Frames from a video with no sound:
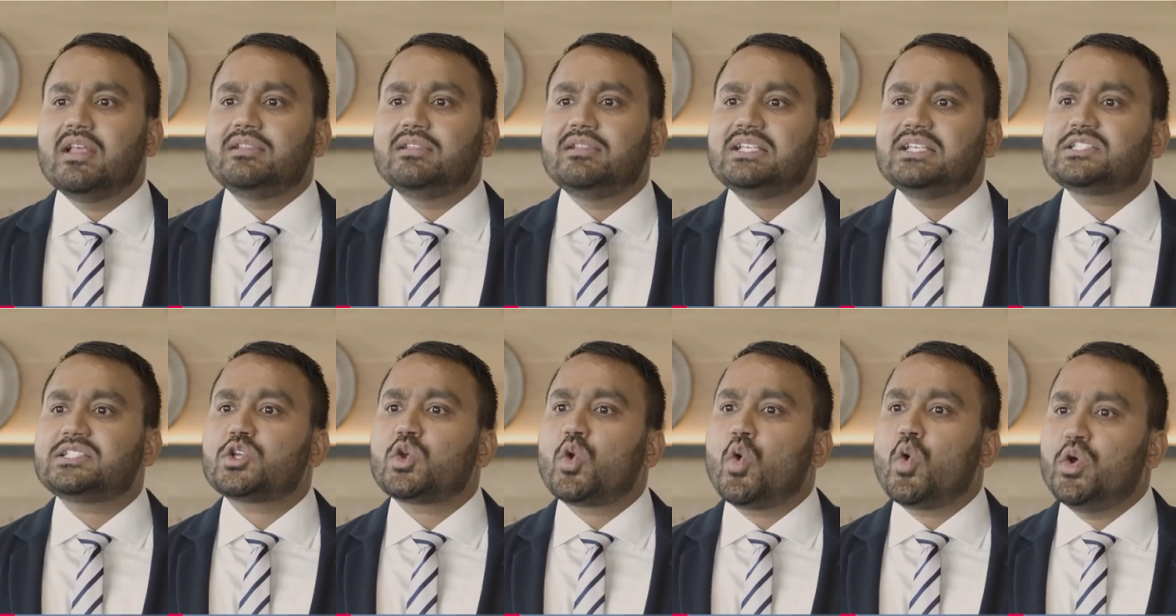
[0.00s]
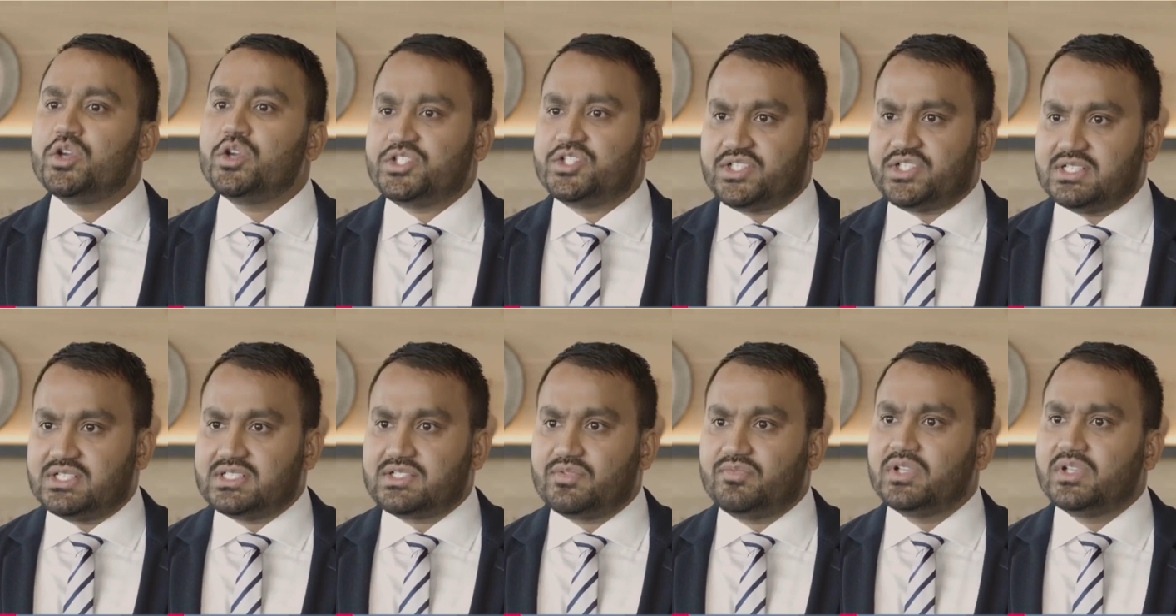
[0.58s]
These
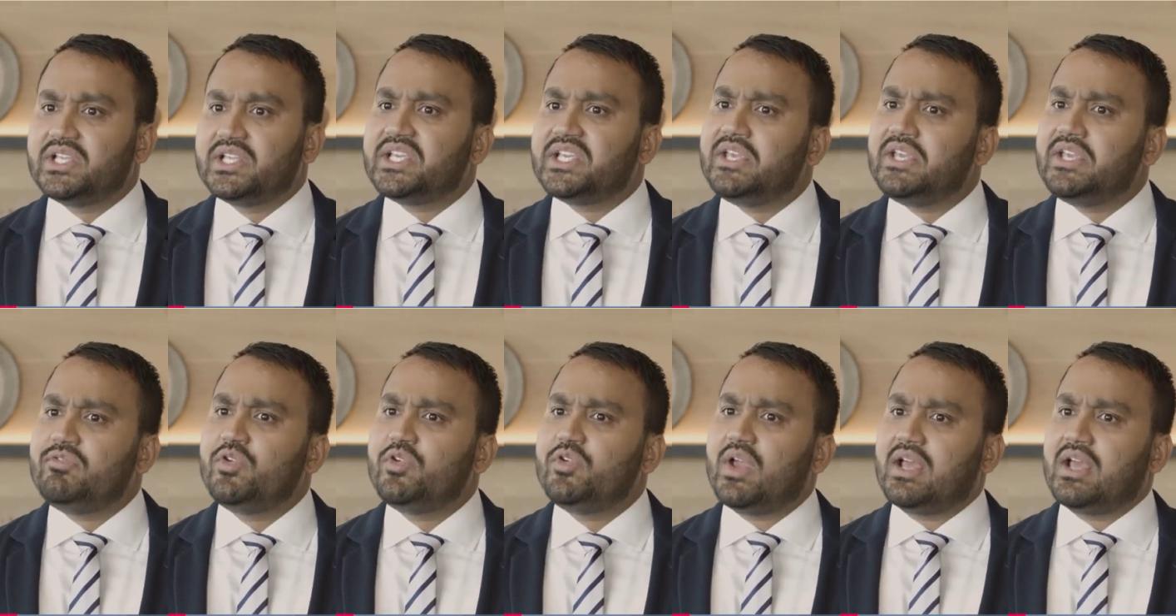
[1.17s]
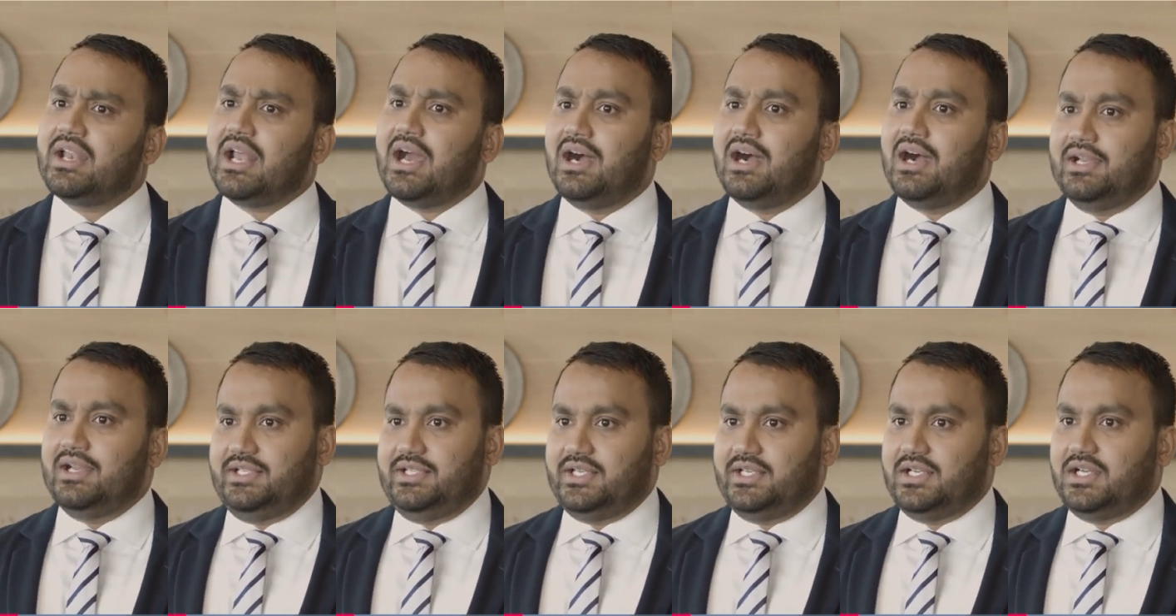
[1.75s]
questions will give you an
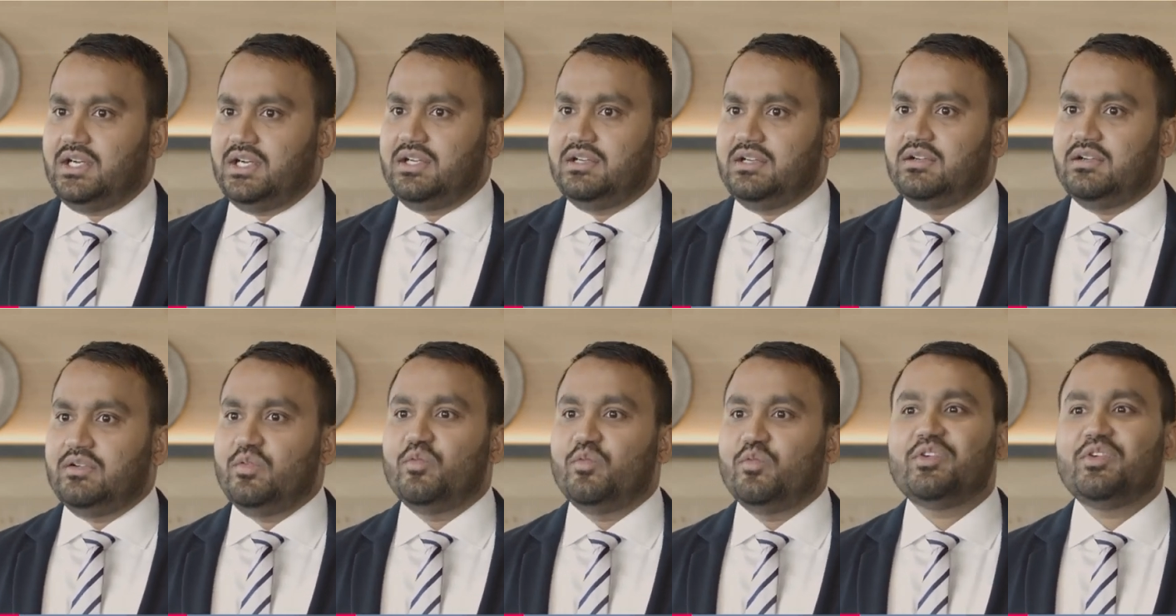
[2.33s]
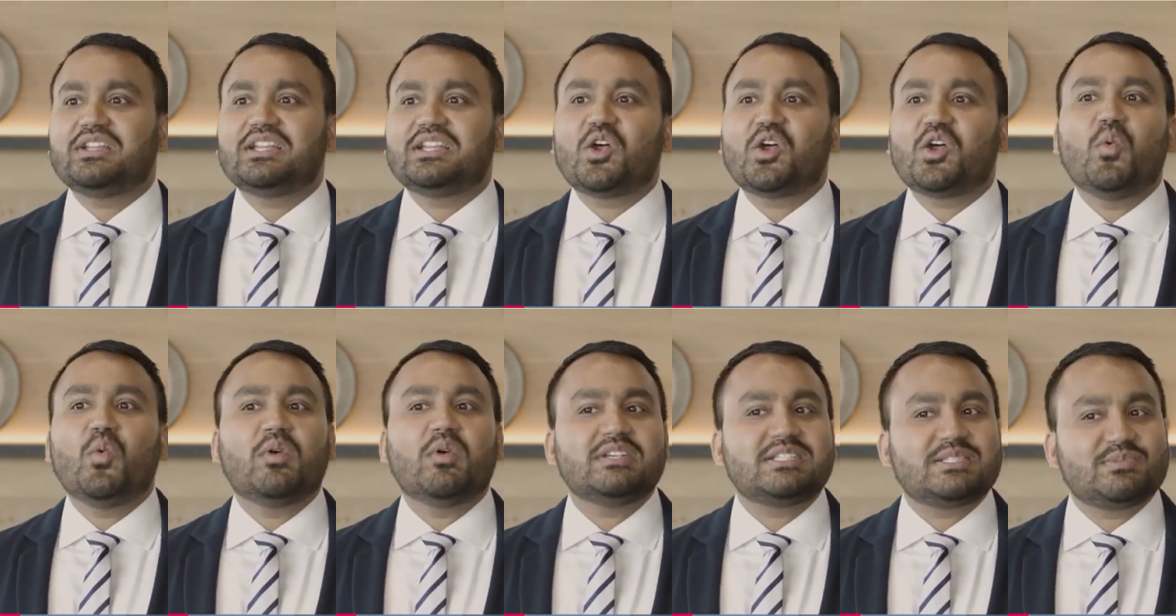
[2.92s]
idea whether
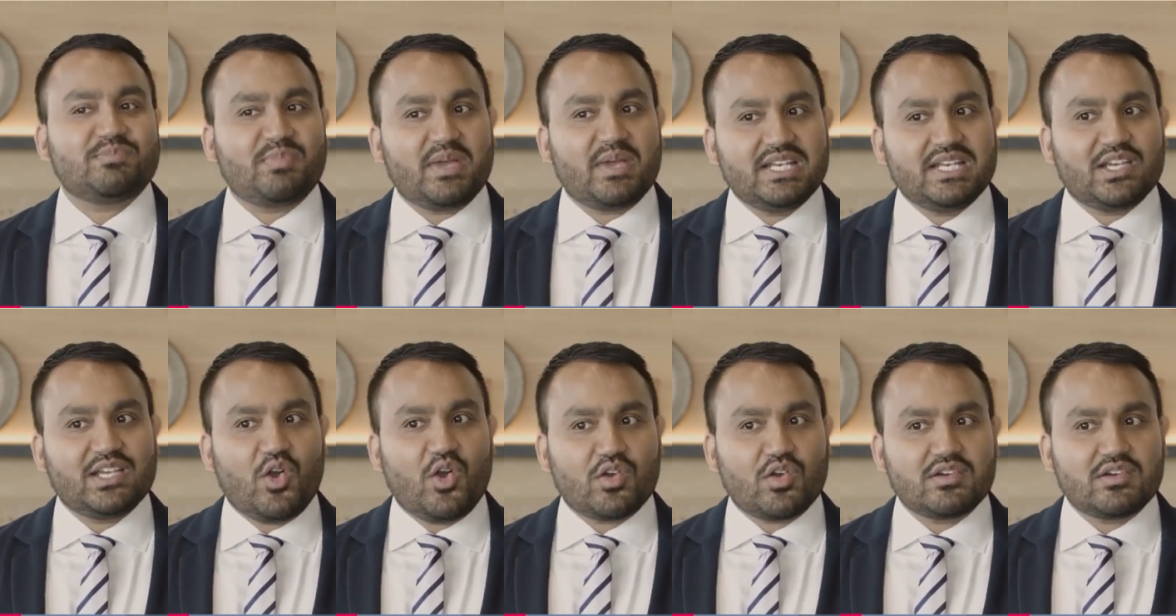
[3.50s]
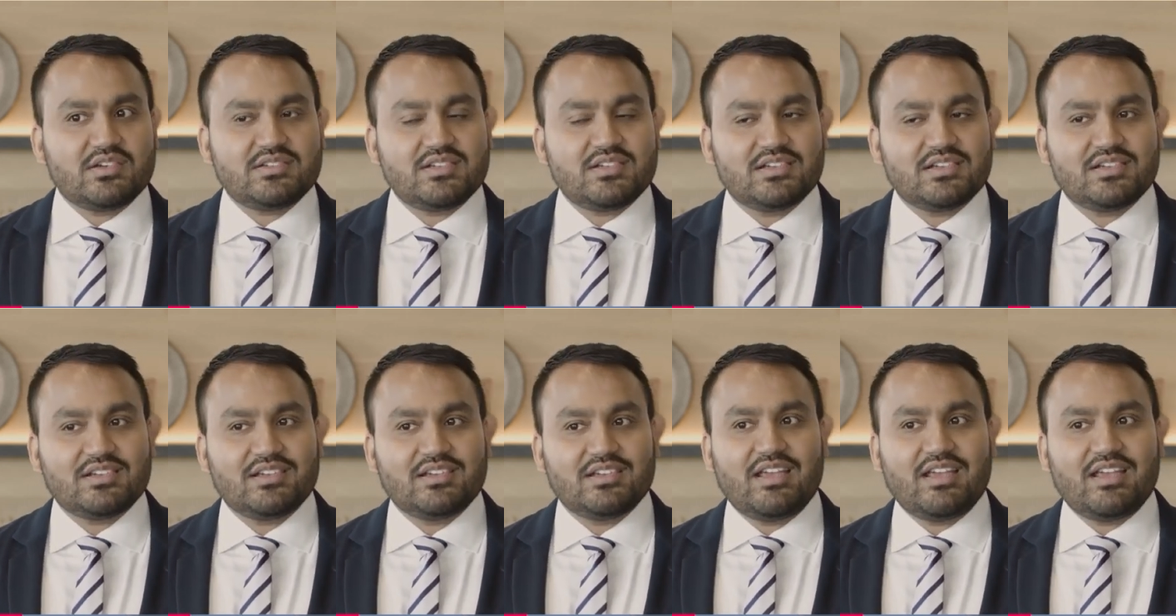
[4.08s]
overspending occurred
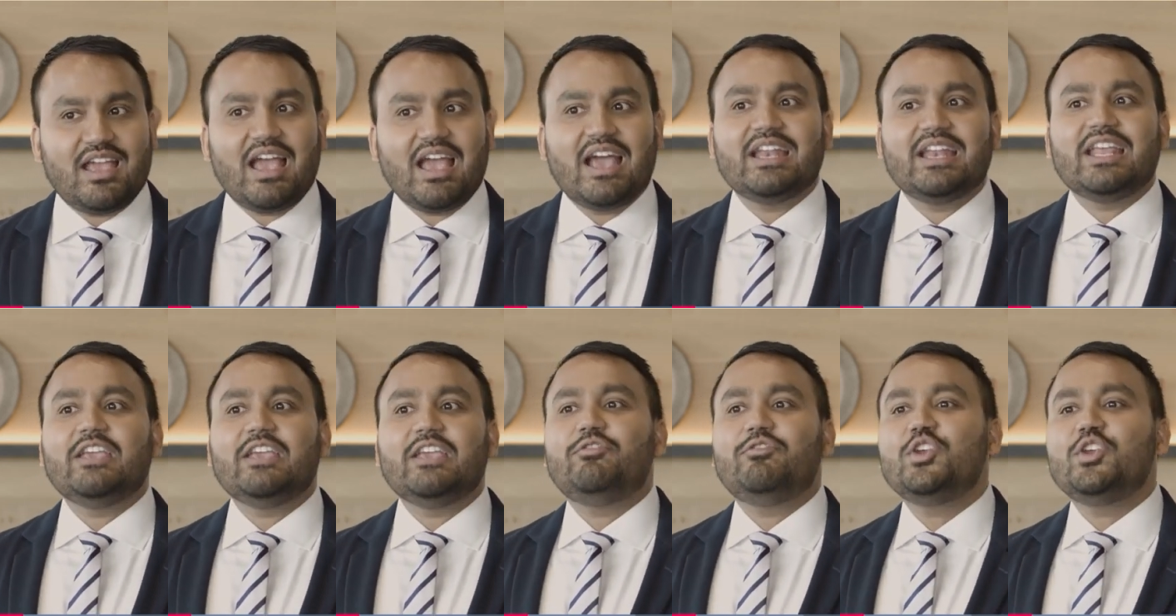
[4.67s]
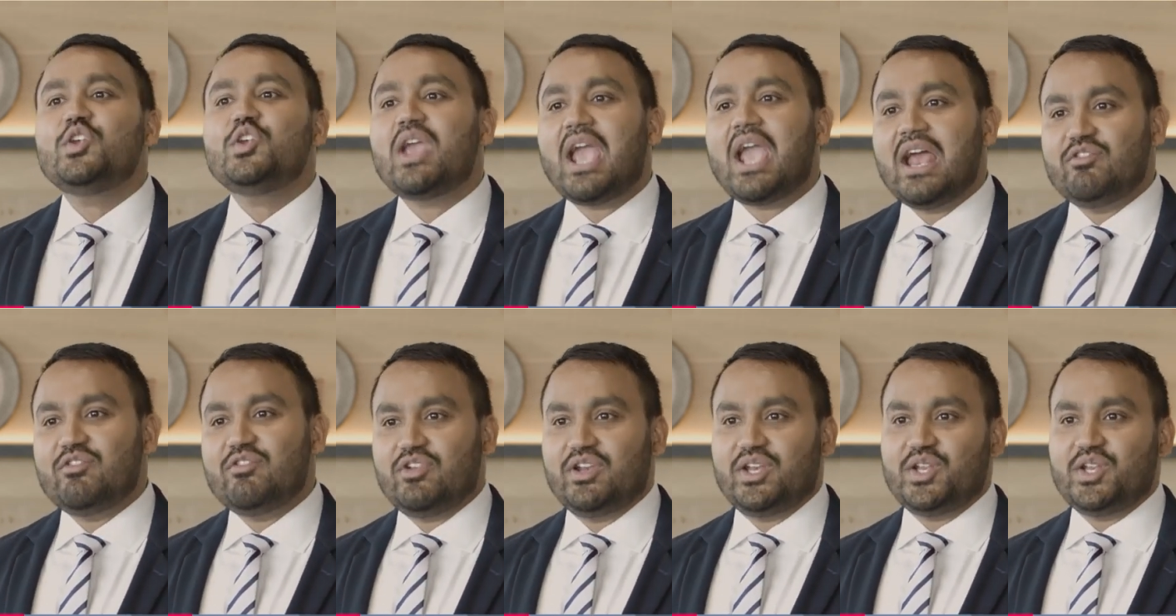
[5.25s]
and if you
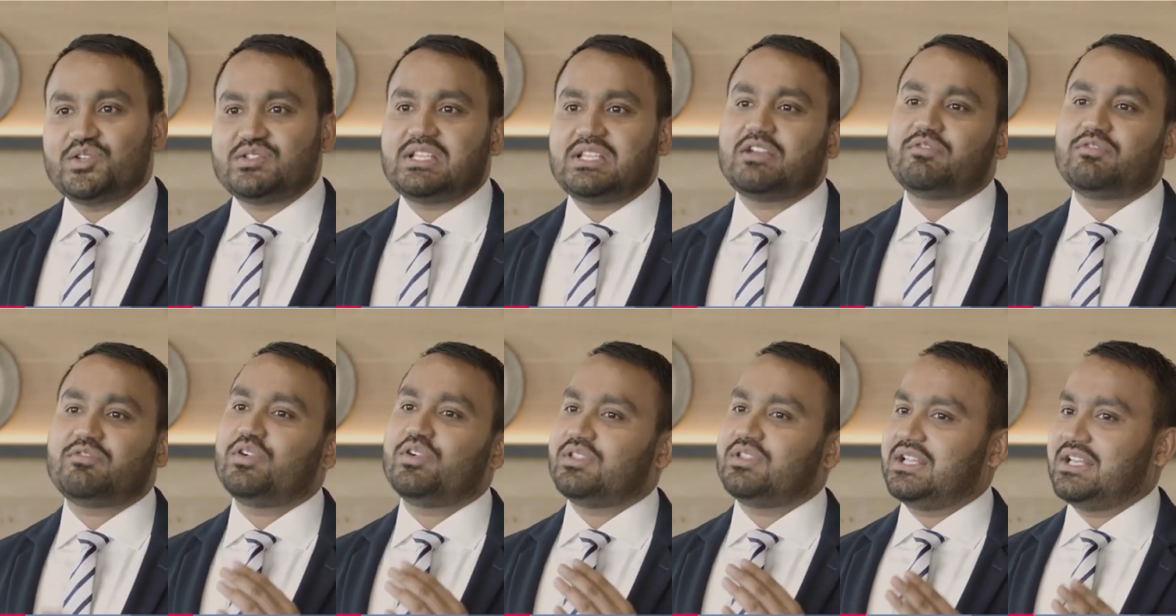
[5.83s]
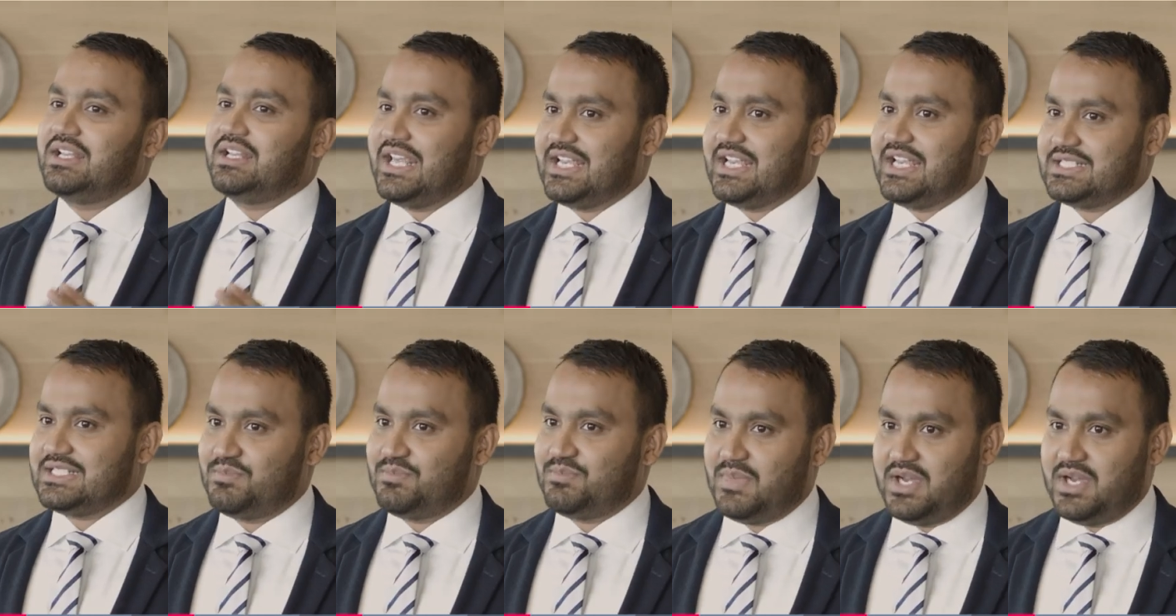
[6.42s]
can reduce that for the
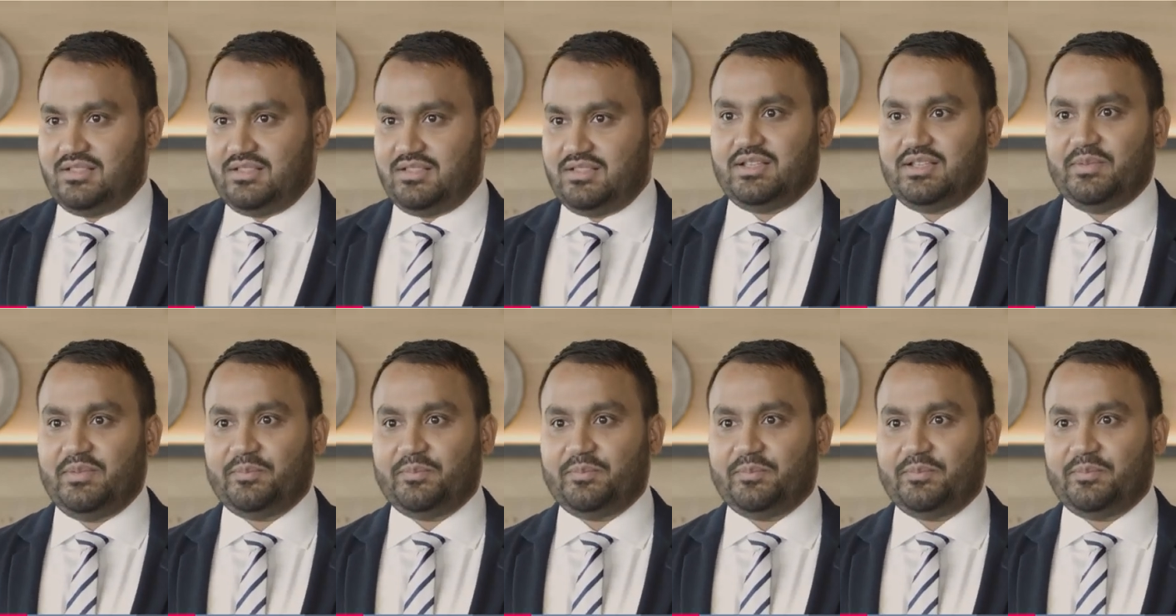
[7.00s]
next month.